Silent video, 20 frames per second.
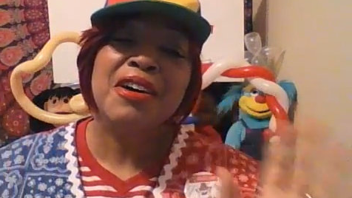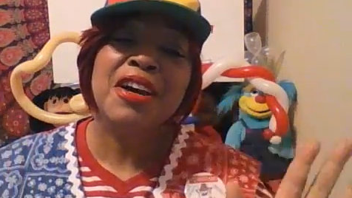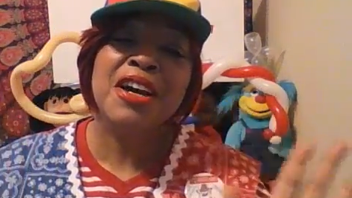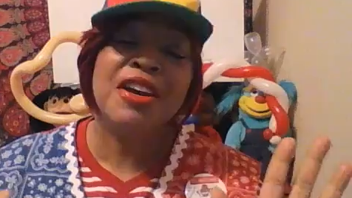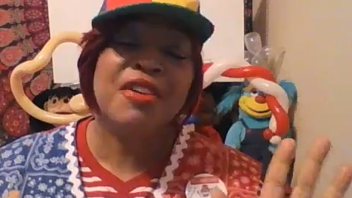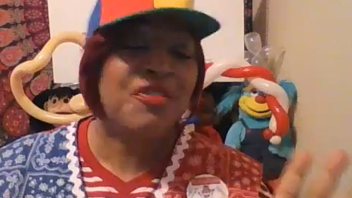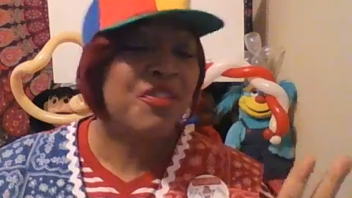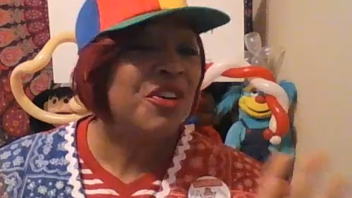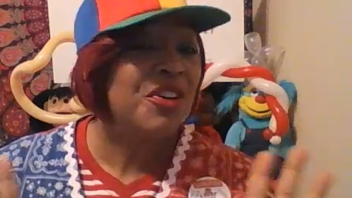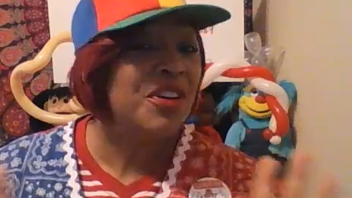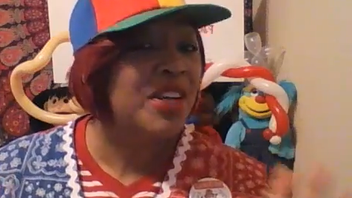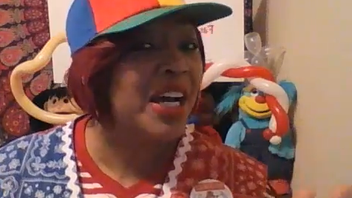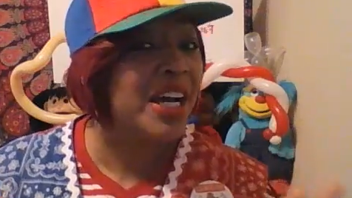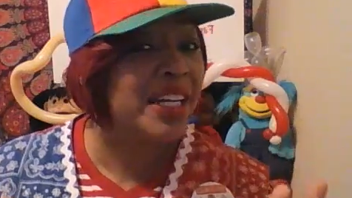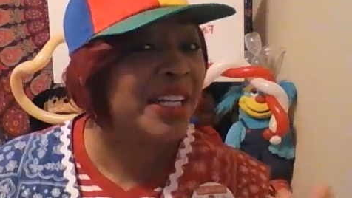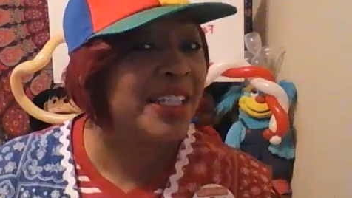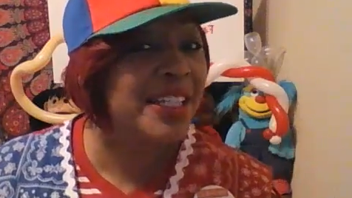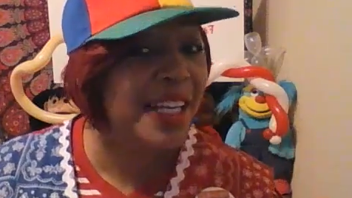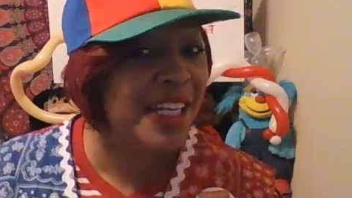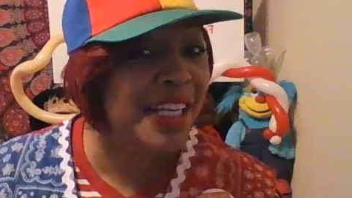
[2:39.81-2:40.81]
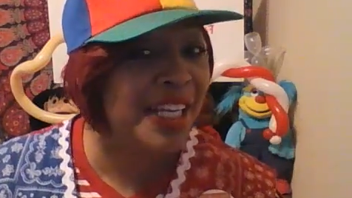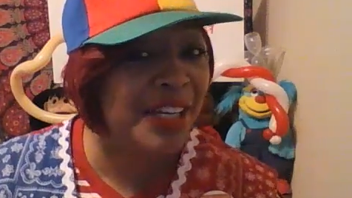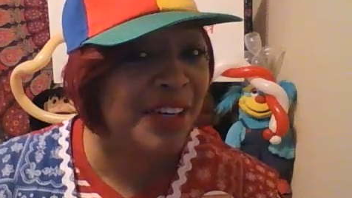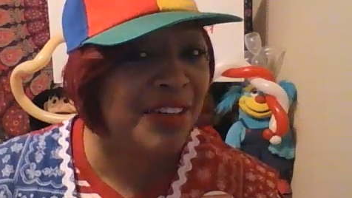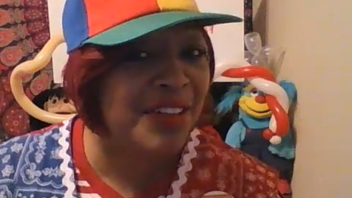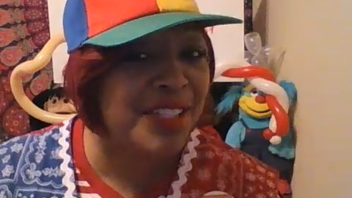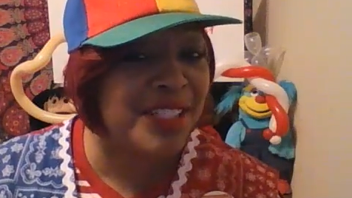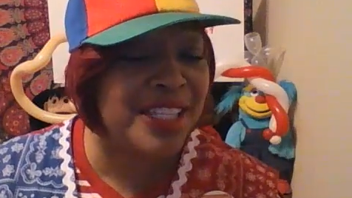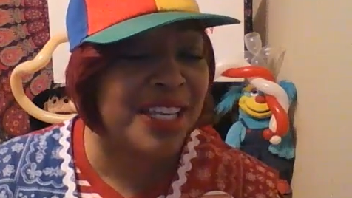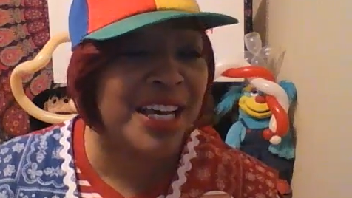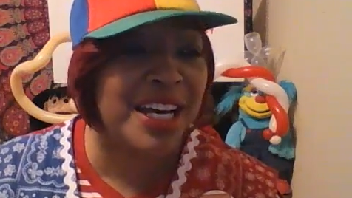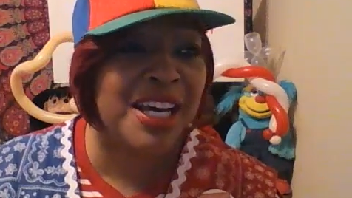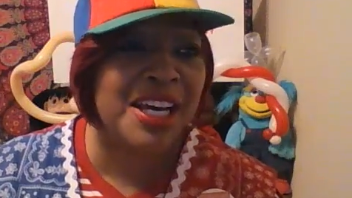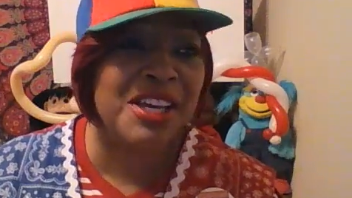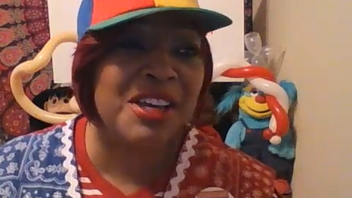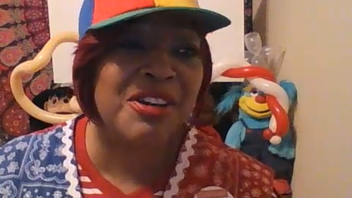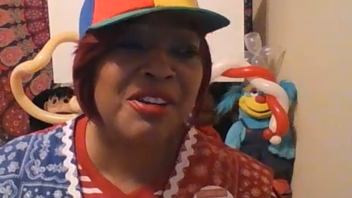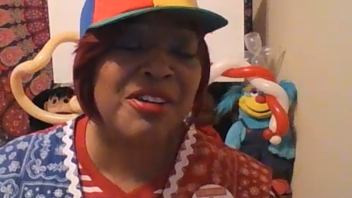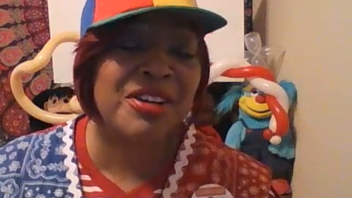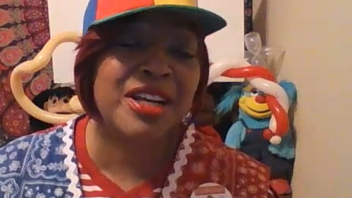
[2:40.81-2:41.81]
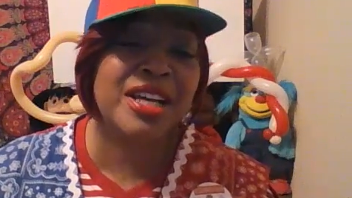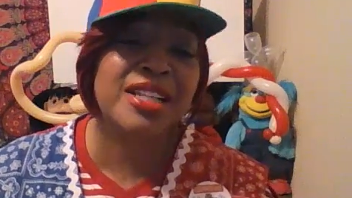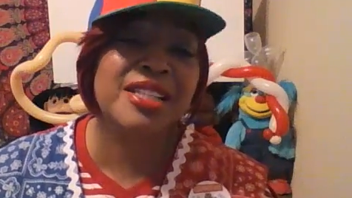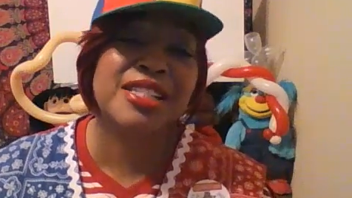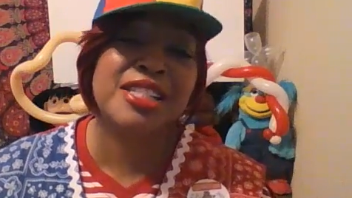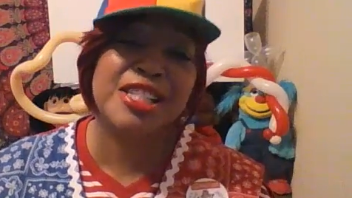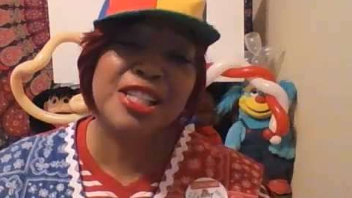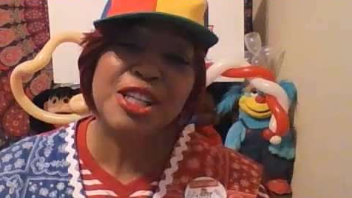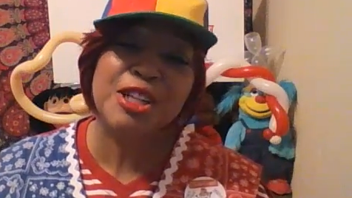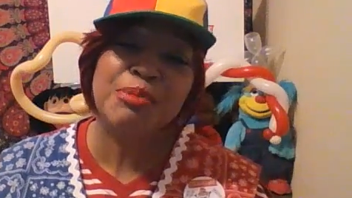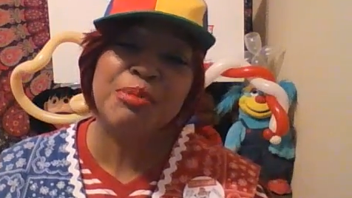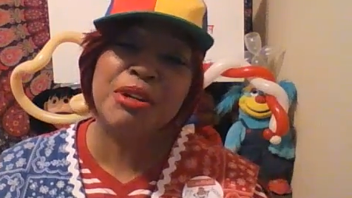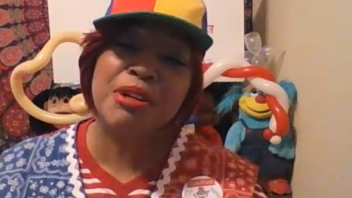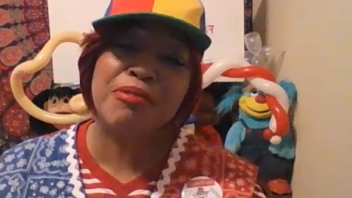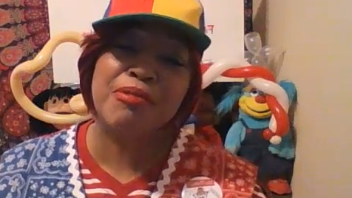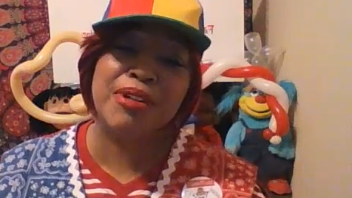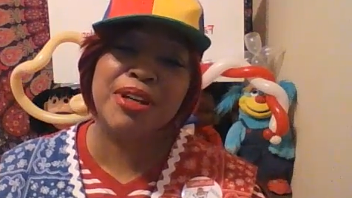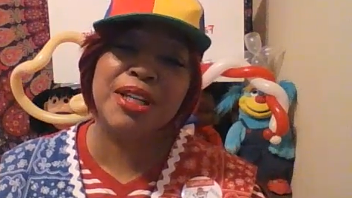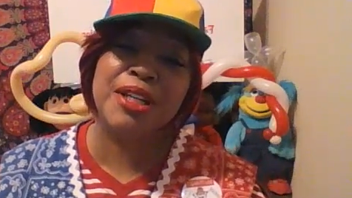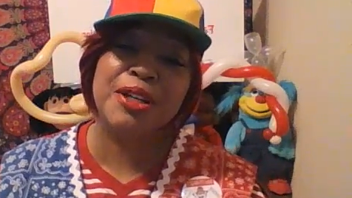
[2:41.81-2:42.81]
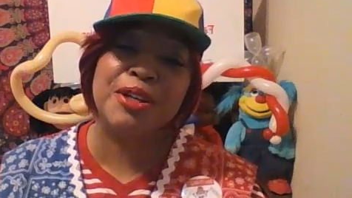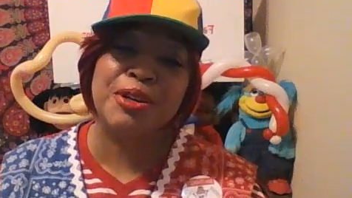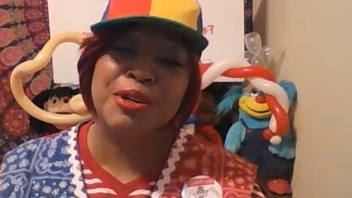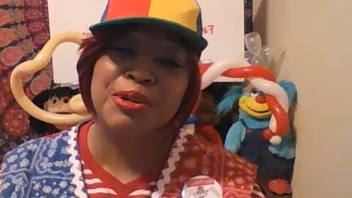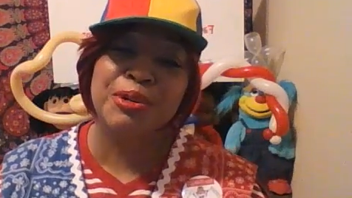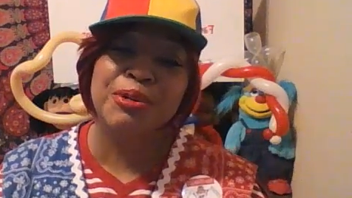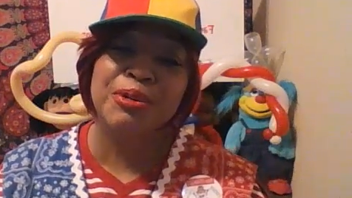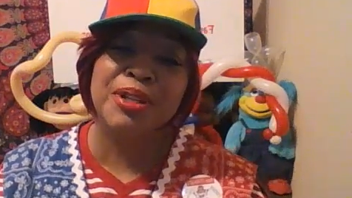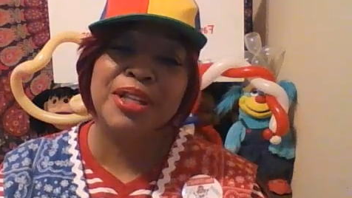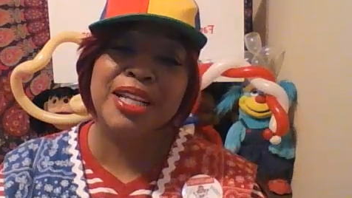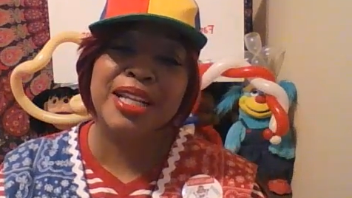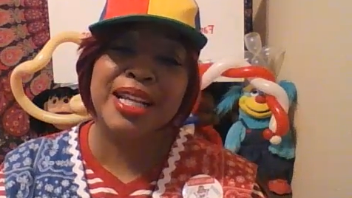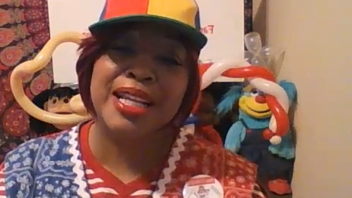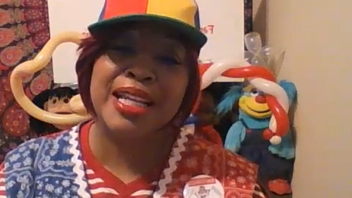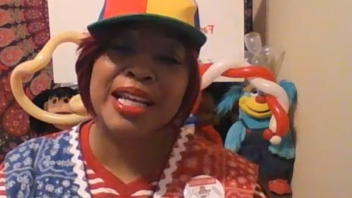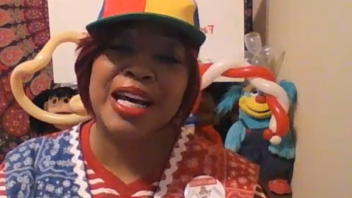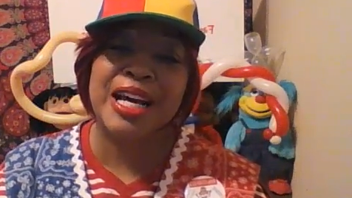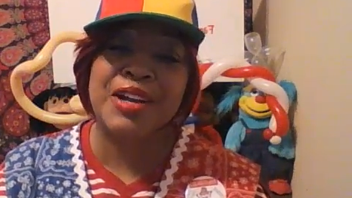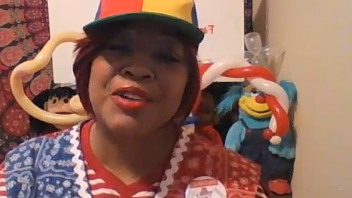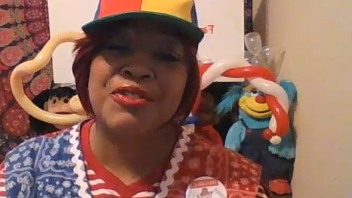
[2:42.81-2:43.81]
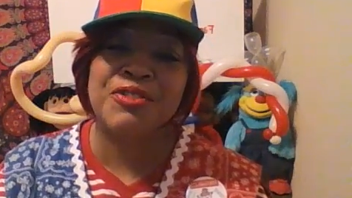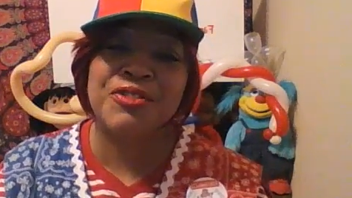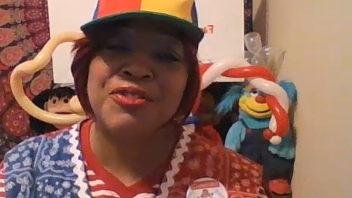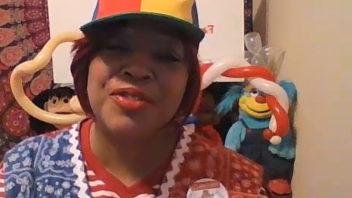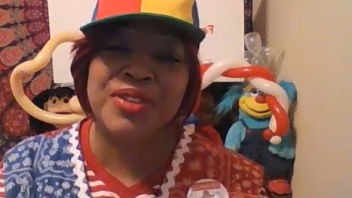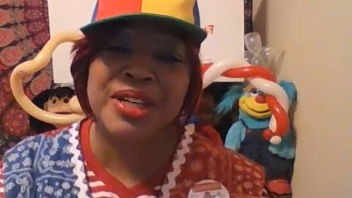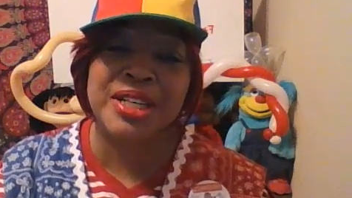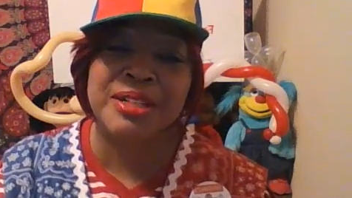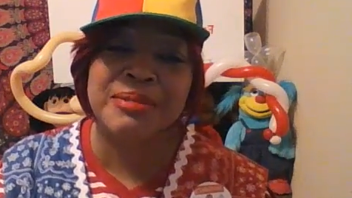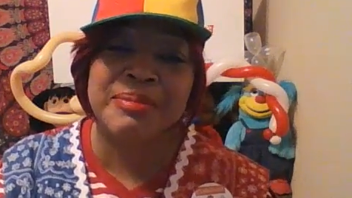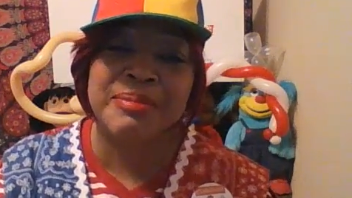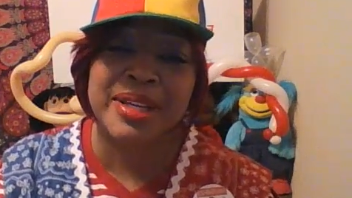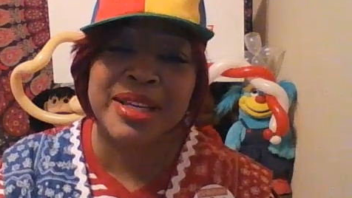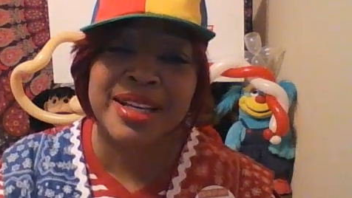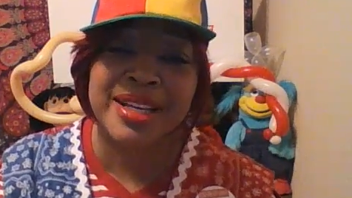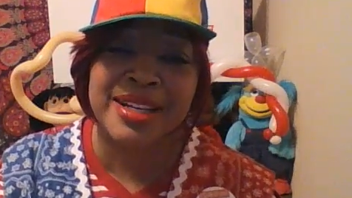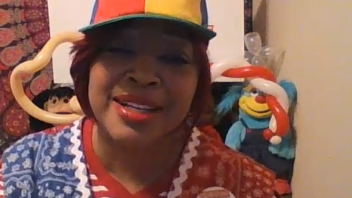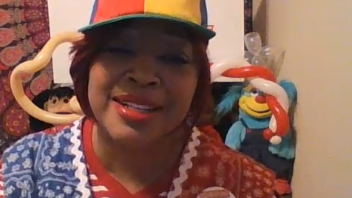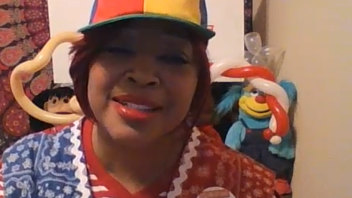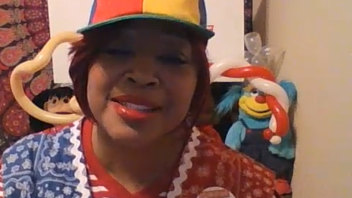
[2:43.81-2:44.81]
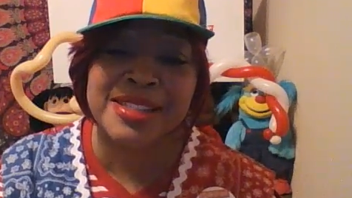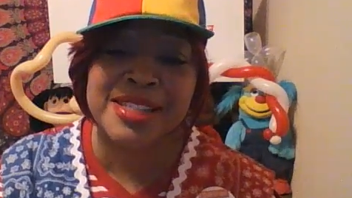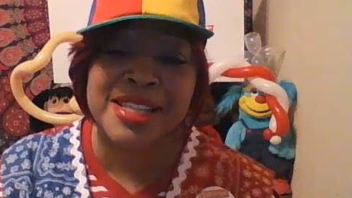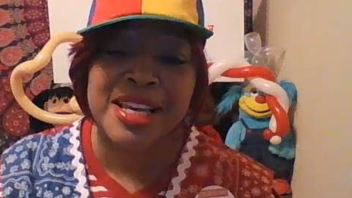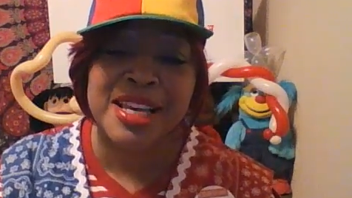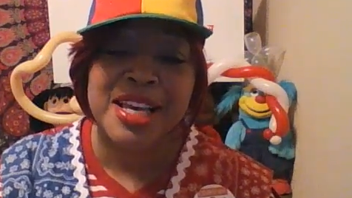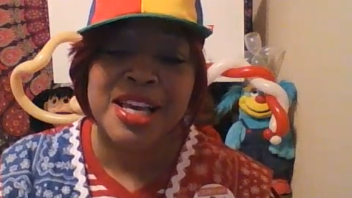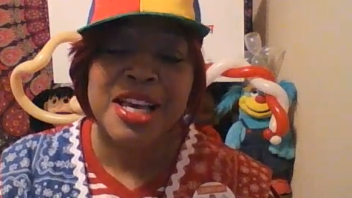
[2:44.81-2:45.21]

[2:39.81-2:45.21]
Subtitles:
if you're not in clown attire, can still be really cool and a lot of fun because